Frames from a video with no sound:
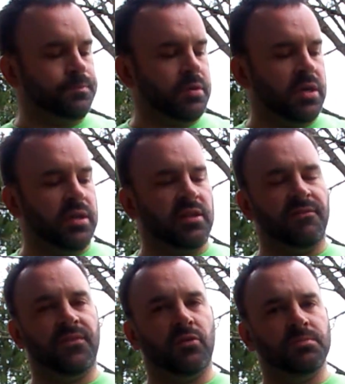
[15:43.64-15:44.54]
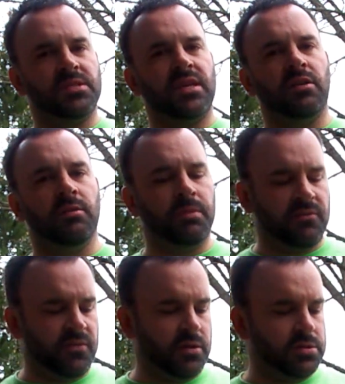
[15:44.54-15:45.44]
Probably let the foam settle a bit
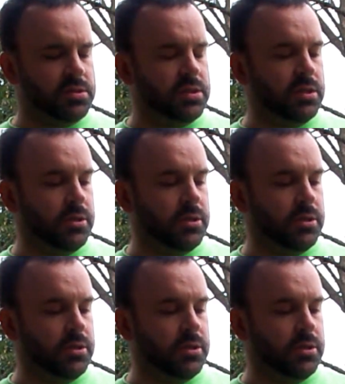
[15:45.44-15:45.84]
first.